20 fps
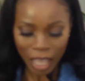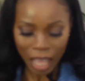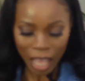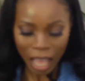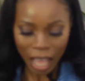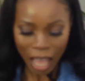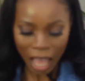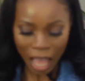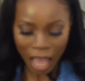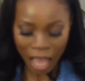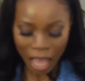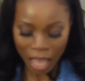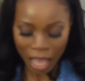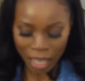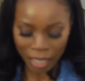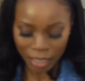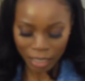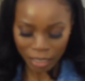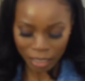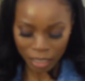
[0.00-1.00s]

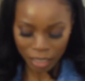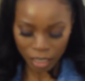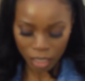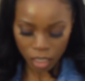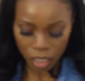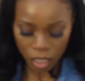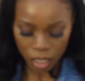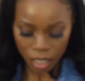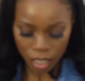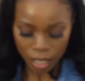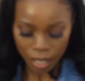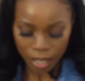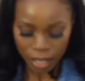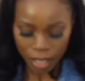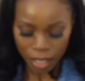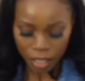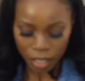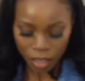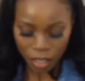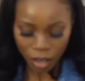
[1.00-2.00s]
and
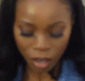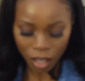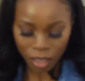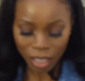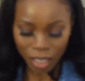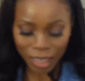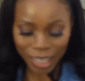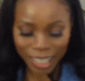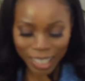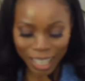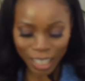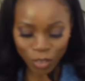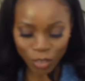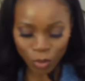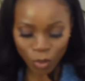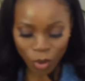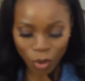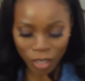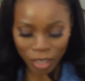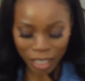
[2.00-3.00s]
the other thing I do
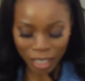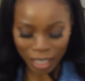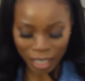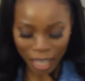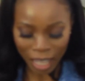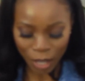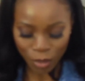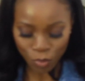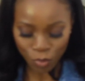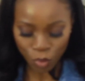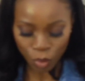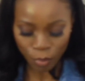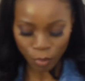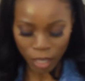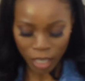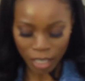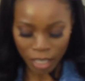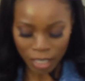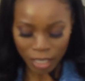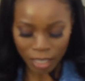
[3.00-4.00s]
under Lightroom
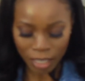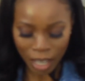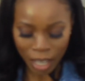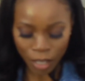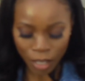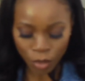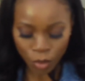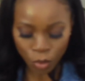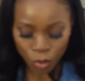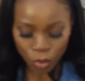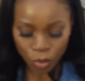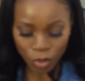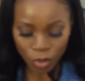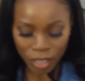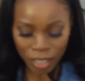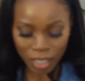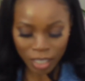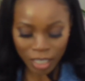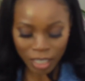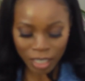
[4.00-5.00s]
is I go to
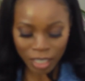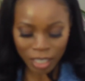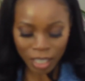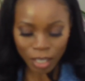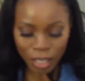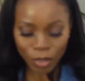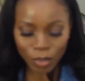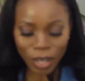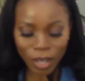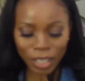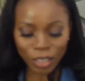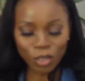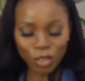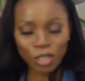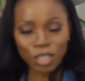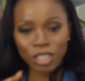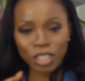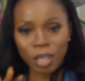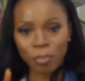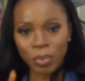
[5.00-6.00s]
detail and just
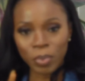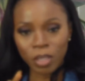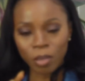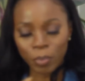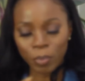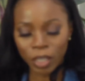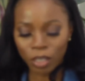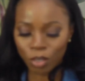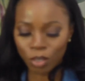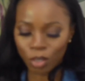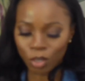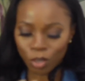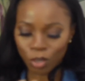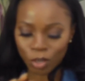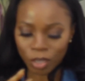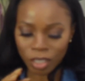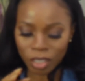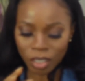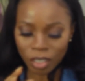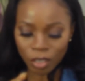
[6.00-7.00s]
sharpen the picture
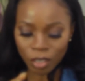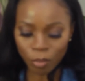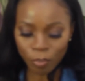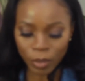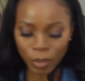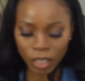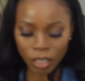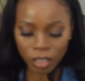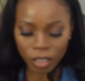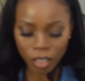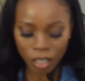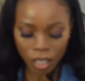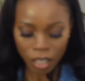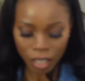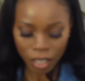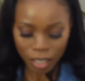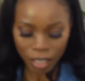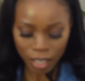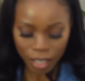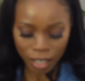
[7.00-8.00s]
just a little bit.
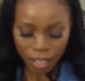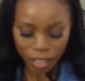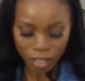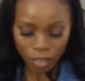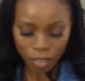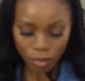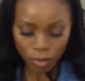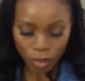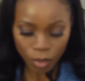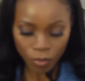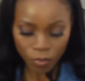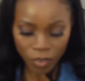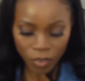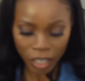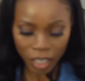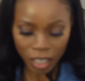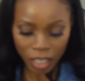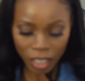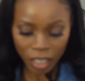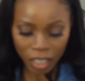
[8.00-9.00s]
Yeah, so if I
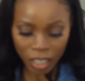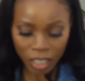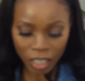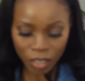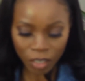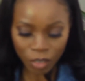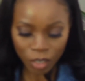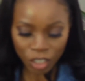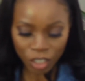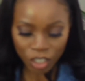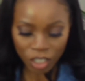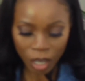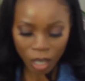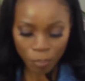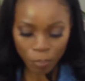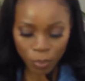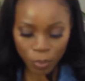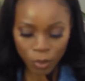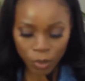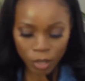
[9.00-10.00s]
click on
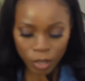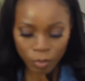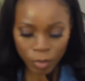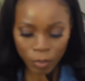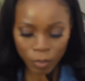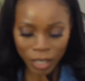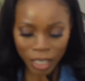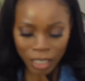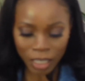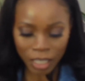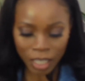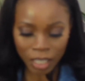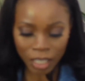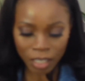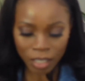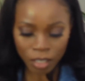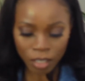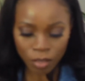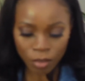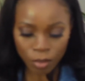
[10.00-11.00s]
sharpen, maybe I take
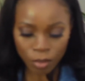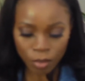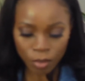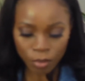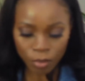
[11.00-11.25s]
it to